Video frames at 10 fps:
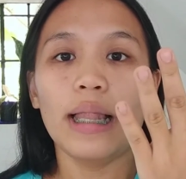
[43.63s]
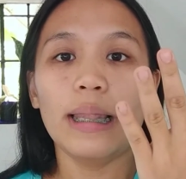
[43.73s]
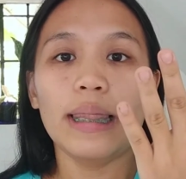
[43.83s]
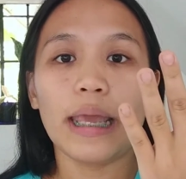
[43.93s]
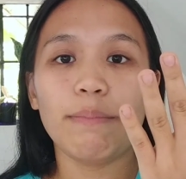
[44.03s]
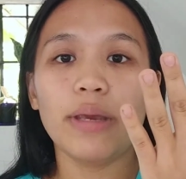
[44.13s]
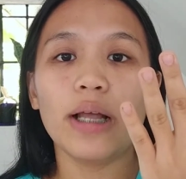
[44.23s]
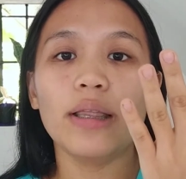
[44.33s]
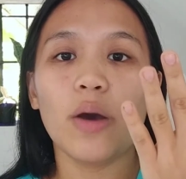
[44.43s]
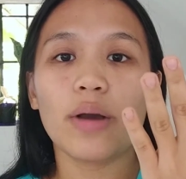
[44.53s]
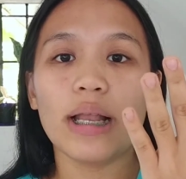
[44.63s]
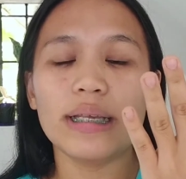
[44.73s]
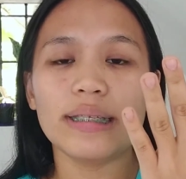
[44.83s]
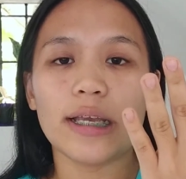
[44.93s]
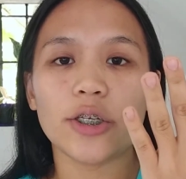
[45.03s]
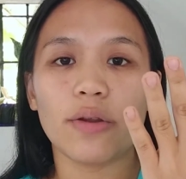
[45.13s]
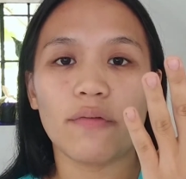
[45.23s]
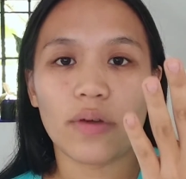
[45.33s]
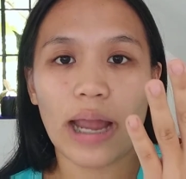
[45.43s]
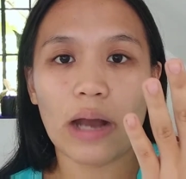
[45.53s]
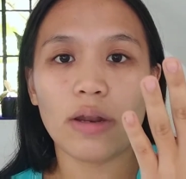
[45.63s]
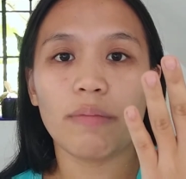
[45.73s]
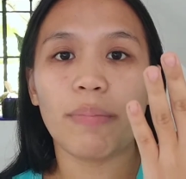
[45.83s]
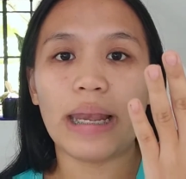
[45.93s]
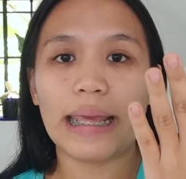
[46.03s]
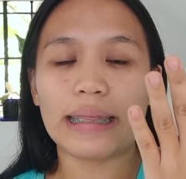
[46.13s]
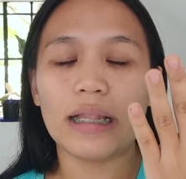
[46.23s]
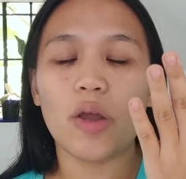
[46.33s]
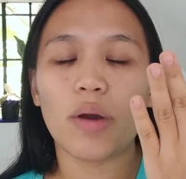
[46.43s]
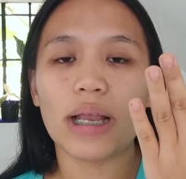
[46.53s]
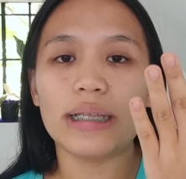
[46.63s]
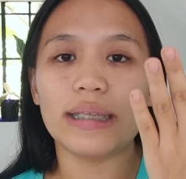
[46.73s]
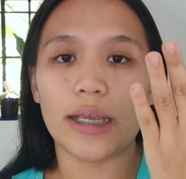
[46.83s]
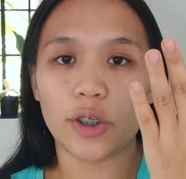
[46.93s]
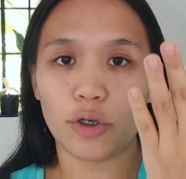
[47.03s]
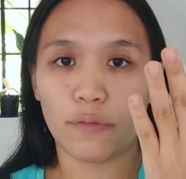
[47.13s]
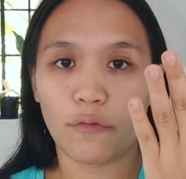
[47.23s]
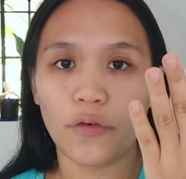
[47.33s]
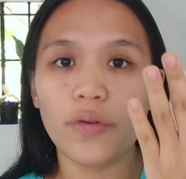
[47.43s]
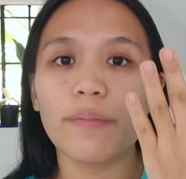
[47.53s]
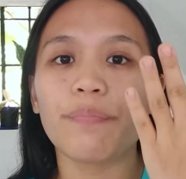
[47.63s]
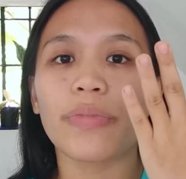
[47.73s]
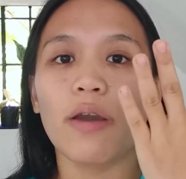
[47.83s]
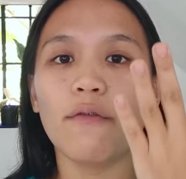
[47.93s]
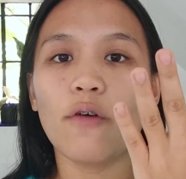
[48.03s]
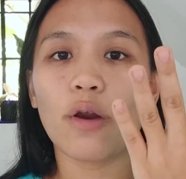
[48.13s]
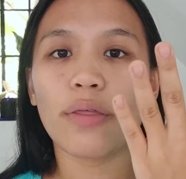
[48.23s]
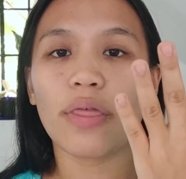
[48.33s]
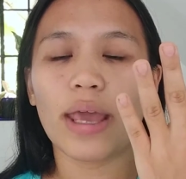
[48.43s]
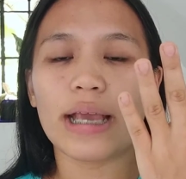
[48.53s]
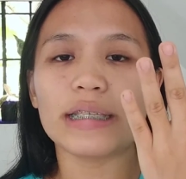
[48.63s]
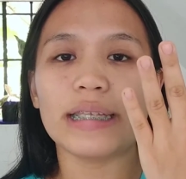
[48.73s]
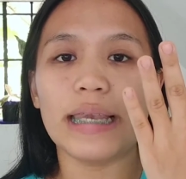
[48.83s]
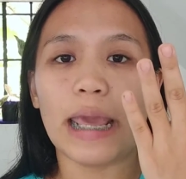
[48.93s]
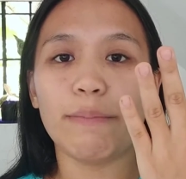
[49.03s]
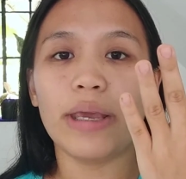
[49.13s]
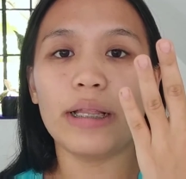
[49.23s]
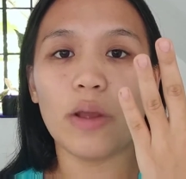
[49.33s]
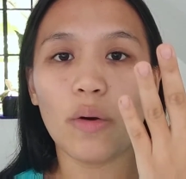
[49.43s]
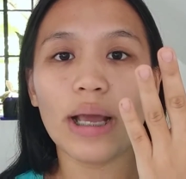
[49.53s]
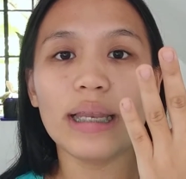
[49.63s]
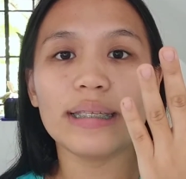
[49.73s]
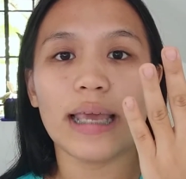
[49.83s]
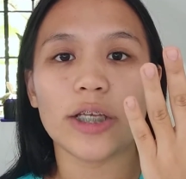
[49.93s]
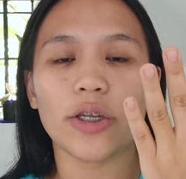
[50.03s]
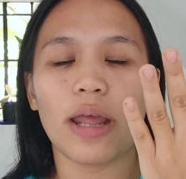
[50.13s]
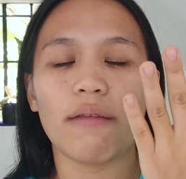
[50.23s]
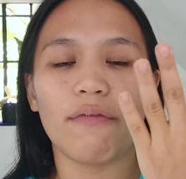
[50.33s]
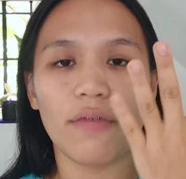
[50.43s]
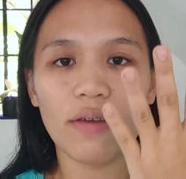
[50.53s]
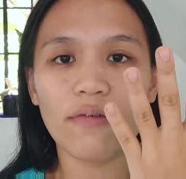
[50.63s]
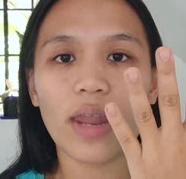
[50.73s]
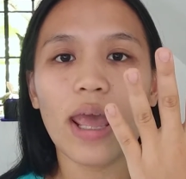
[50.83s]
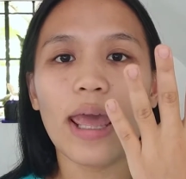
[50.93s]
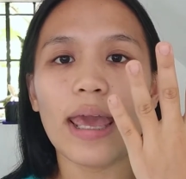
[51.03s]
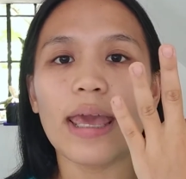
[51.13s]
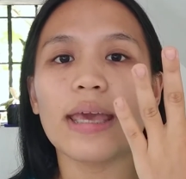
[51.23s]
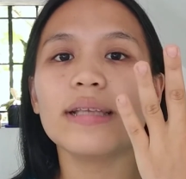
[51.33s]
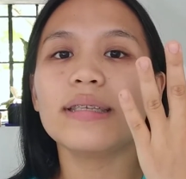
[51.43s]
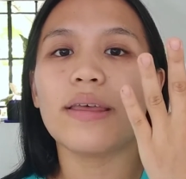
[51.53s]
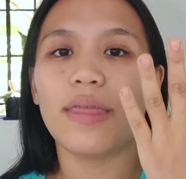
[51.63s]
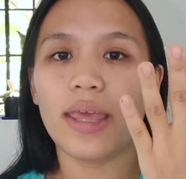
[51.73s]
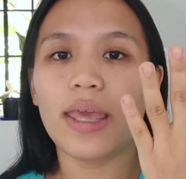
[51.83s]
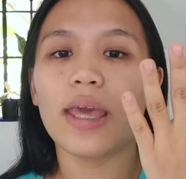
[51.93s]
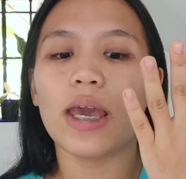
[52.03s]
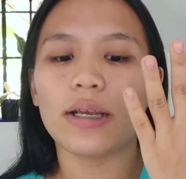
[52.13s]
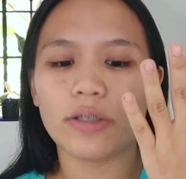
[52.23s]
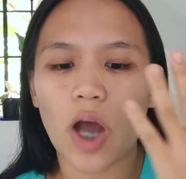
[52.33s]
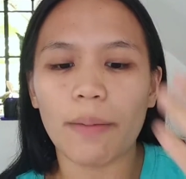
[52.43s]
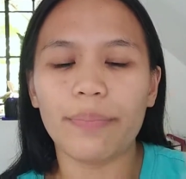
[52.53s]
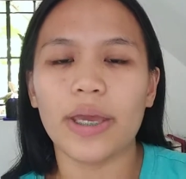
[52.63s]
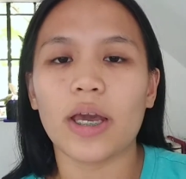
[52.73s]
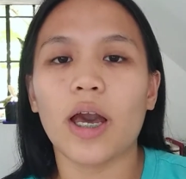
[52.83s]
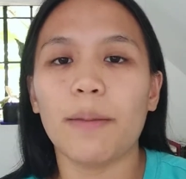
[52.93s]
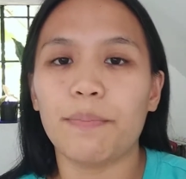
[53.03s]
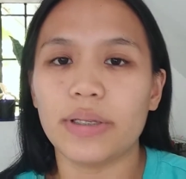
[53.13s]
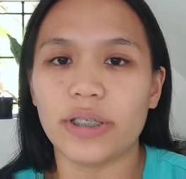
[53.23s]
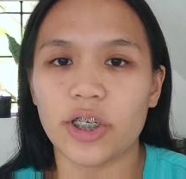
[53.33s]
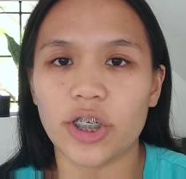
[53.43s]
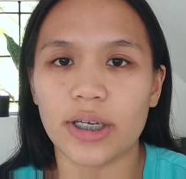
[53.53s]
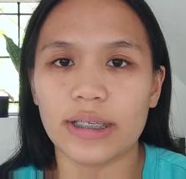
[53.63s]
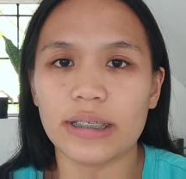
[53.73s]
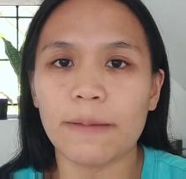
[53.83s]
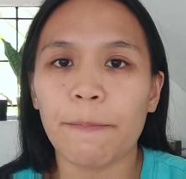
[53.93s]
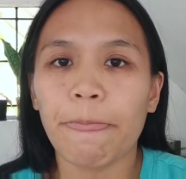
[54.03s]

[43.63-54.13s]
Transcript: Labial localization of crown and palatal localization of root. Fourth is labial localization, and fifth is the ectopic positions.